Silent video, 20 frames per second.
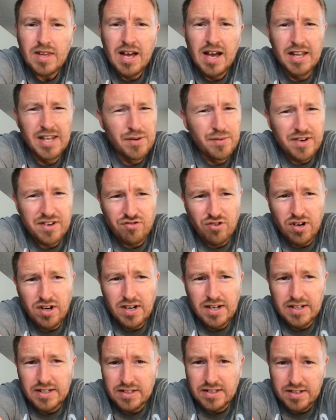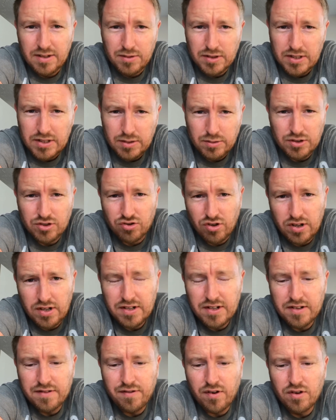and they were struggling. They were
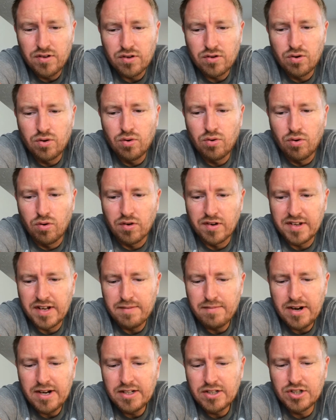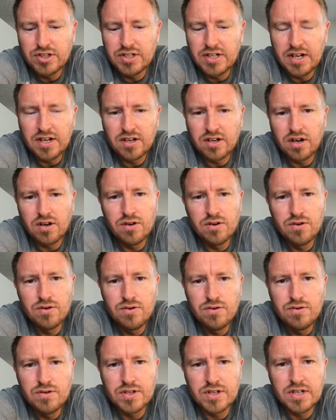struggling to find the cause. They managed to get a
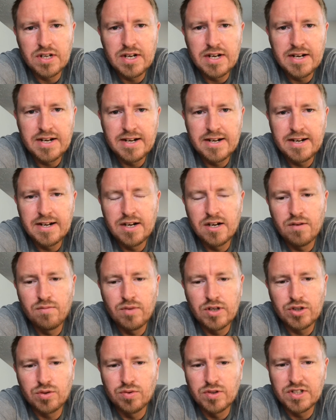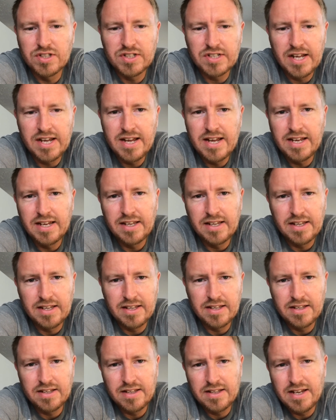code which was saying
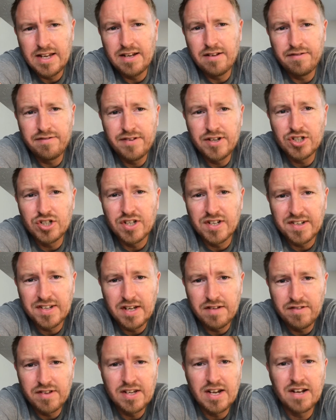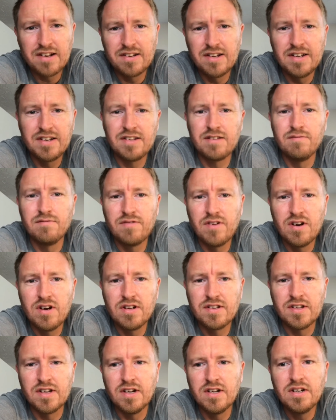inefficiency of the catalytic
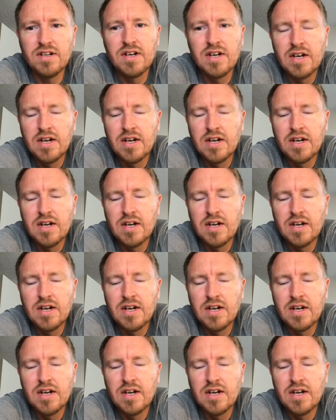converter.